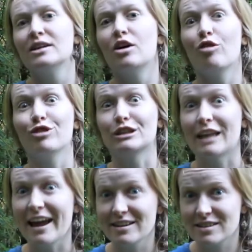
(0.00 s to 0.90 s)
over
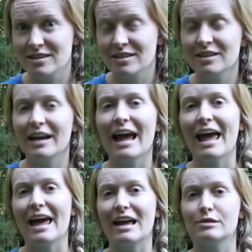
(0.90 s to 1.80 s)
light,
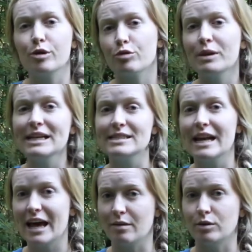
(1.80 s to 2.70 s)
and both plants and
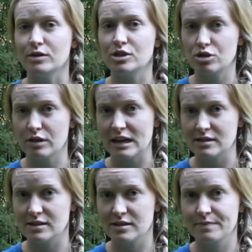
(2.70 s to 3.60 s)
animals do
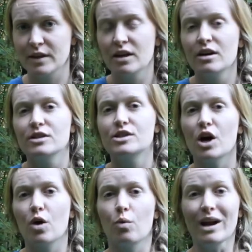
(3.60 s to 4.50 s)
this.
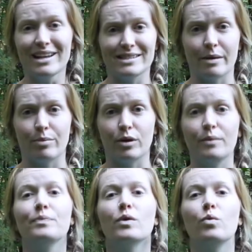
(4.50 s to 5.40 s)
So one example
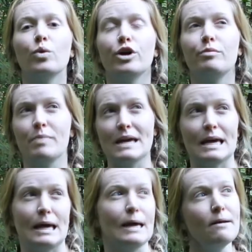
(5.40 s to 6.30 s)
would
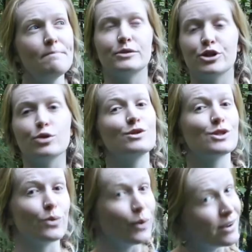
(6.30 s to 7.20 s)
be two
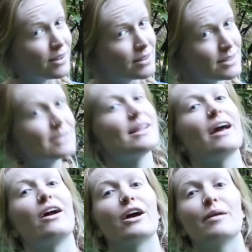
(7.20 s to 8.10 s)
squirrels that
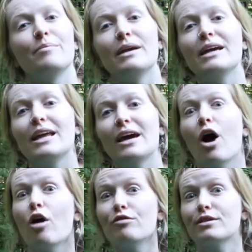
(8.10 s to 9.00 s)
are competing
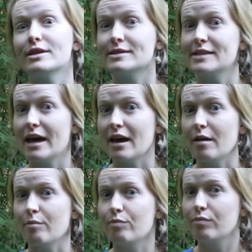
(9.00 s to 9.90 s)
over the
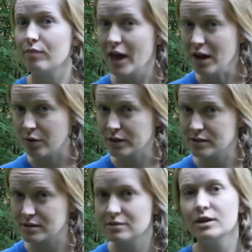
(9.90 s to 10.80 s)
same
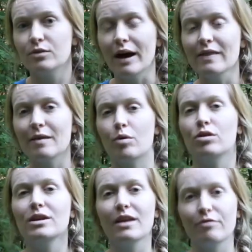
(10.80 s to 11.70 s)
acorns, right? They both
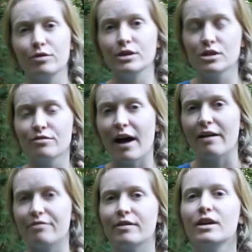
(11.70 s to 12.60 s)
need that food to
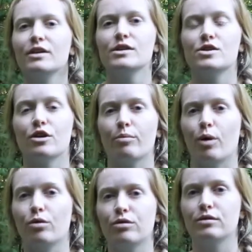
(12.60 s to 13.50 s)
survive, so they're
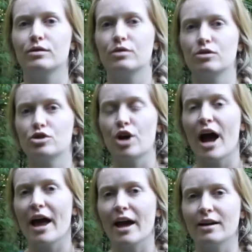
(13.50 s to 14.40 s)
both
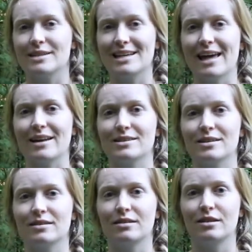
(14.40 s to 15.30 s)
trying to get
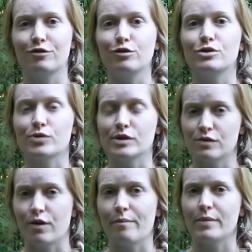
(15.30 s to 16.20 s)
the food source
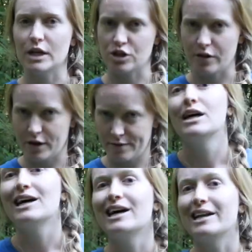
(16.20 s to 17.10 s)
from each other.
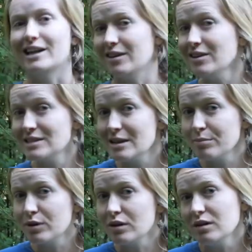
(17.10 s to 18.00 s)
Another example,